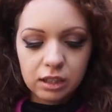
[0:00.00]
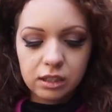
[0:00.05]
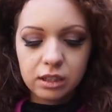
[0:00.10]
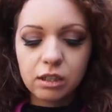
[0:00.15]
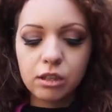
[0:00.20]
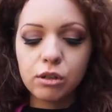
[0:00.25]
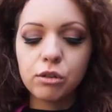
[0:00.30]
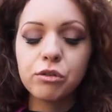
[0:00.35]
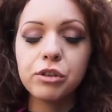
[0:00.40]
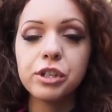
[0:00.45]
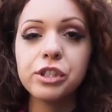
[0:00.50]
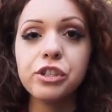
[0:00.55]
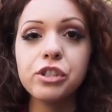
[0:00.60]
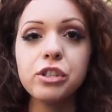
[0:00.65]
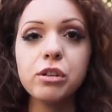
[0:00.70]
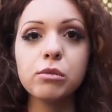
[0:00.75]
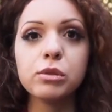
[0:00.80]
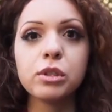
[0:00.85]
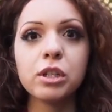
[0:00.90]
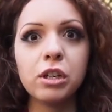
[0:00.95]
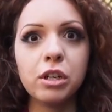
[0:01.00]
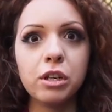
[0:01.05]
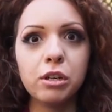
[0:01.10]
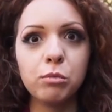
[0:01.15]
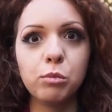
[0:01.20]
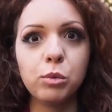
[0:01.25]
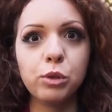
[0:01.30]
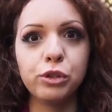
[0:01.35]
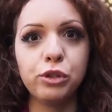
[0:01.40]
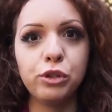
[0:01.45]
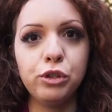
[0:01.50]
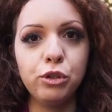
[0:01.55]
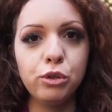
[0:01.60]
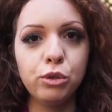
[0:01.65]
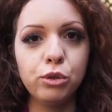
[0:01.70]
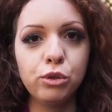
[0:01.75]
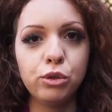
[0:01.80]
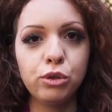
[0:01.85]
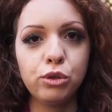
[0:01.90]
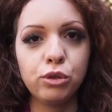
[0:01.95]
The original term was
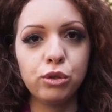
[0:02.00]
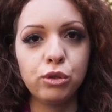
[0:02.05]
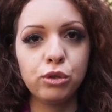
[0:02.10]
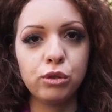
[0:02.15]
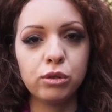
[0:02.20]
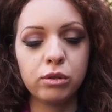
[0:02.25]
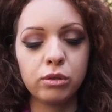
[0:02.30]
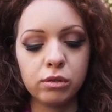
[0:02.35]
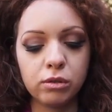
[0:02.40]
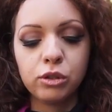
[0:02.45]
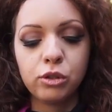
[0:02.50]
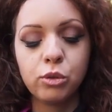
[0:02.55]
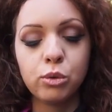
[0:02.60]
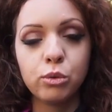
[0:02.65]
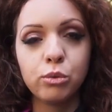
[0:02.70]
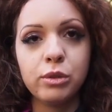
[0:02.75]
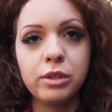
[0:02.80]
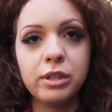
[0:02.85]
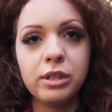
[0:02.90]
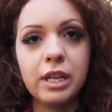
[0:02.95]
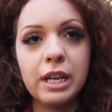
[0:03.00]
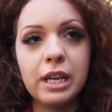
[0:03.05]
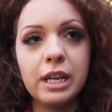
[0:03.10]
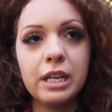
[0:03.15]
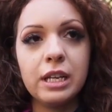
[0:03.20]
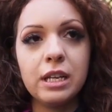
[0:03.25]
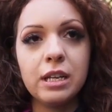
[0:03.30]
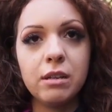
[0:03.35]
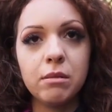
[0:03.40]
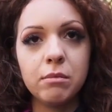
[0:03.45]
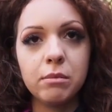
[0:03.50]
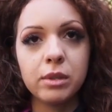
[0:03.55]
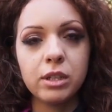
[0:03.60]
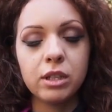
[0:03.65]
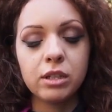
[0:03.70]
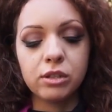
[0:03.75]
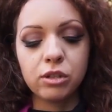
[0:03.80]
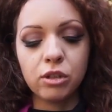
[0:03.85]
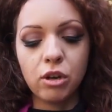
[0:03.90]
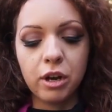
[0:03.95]
used to name
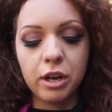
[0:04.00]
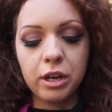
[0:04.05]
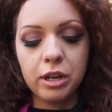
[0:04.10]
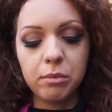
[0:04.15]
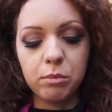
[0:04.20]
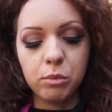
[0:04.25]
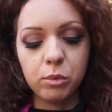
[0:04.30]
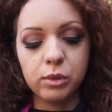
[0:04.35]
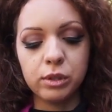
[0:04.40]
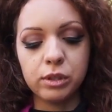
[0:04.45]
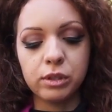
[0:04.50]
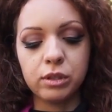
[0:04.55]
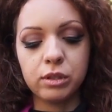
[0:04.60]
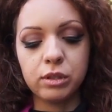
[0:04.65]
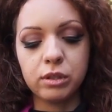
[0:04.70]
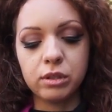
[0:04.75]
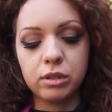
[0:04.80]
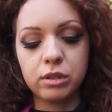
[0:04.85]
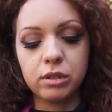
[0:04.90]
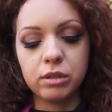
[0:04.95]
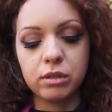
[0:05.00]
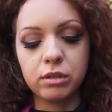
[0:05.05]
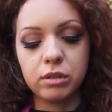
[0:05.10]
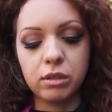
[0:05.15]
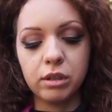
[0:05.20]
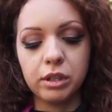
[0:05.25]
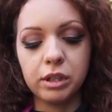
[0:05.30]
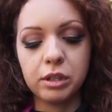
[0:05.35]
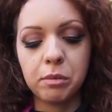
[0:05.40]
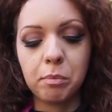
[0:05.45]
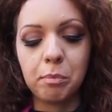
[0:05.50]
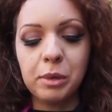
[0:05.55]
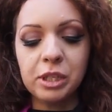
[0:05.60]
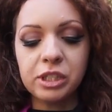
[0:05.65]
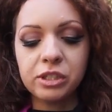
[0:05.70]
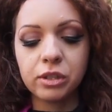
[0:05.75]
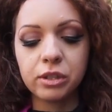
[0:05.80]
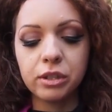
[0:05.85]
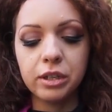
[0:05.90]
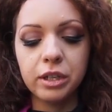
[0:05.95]
the type was like
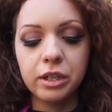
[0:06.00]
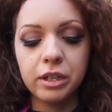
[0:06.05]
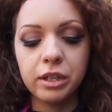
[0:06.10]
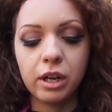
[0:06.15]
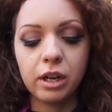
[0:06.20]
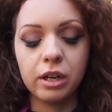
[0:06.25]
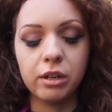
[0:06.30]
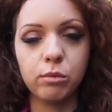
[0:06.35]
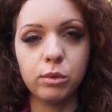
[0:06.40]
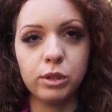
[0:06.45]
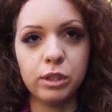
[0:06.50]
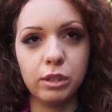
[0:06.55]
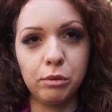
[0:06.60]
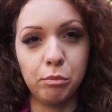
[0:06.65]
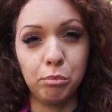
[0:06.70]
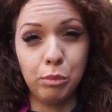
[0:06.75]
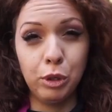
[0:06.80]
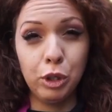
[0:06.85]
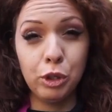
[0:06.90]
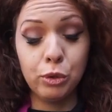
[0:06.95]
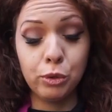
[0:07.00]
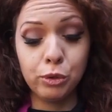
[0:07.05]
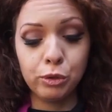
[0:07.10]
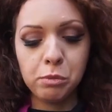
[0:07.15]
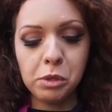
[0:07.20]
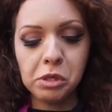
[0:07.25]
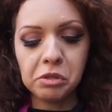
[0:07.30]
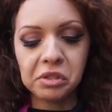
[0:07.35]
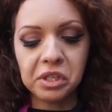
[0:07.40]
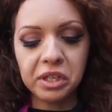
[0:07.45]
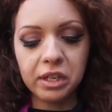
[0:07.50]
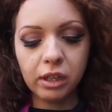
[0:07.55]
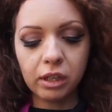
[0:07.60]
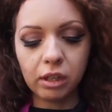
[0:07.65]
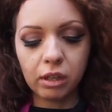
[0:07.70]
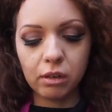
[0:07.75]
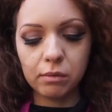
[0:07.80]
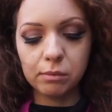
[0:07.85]
bitter, and it was like blues music.